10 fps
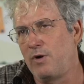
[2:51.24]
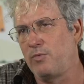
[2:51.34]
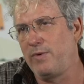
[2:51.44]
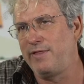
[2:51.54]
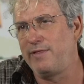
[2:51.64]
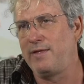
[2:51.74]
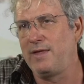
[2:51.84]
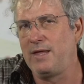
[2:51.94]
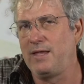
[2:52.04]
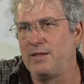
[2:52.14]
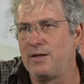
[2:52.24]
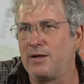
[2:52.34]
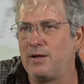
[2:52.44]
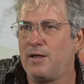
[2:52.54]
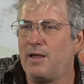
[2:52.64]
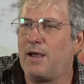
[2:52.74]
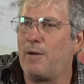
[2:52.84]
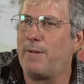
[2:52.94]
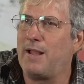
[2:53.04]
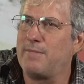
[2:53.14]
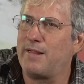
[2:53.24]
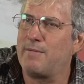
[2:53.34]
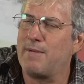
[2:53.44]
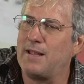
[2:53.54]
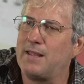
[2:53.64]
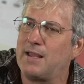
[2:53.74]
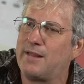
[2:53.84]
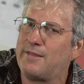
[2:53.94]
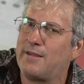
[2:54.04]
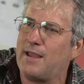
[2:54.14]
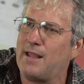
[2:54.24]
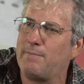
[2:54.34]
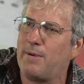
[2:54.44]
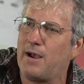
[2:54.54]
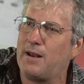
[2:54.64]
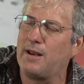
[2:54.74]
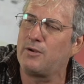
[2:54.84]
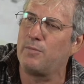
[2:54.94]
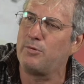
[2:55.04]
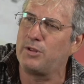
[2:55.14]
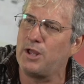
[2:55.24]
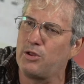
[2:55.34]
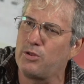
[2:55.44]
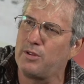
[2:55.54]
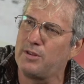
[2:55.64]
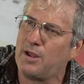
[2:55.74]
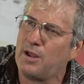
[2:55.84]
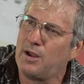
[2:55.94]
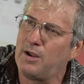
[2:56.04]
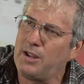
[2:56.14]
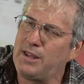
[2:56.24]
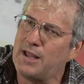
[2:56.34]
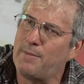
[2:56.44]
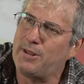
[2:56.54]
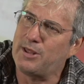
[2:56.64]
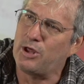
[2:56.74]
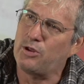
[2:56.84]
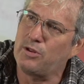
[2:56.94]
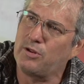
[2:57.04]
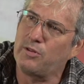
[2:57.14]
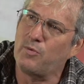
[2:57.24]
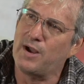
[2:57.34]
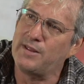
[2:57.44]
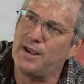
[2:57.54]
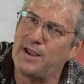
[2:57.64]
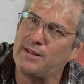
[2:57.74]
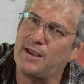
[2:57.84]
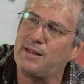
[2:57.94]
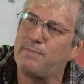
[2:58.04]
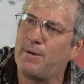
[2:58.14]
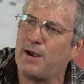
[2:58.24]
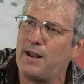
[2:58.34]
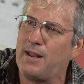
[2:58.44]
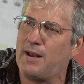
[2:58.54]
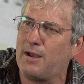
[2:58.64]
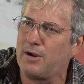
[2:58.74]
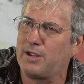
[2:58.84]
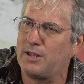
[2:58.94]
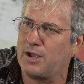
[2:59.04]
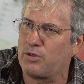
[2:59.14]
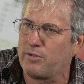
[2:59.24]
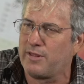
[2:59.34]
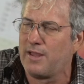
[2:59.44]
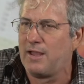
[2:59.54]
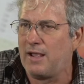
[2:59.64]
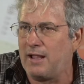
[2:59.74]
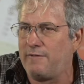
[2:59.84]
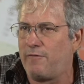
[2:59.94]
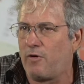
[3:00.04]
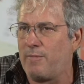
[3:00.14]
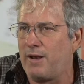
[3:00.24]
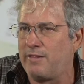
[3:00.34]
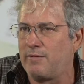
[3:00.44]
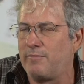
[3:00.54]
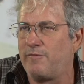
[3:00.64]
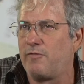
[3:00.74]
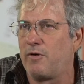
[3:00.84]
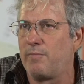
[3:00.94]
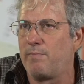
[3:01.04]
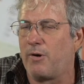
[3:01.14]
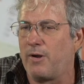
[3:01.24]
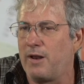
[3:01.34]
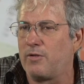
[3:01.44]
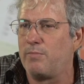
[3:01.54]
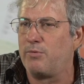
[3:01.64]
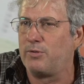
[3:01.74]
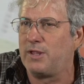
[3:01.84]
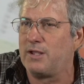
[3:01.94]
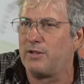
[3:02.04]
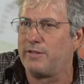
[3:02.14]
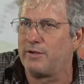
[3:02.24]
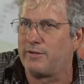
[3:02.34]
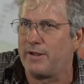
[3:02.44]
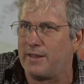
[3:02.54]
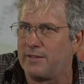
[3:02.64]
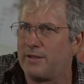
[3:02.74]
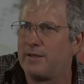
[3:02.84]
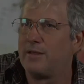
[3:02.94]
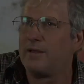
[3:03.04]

what we see in uh, applied mathematics and parallel computation in application on the one hand and parallel architectures and formalism for parallel computing on the other hand.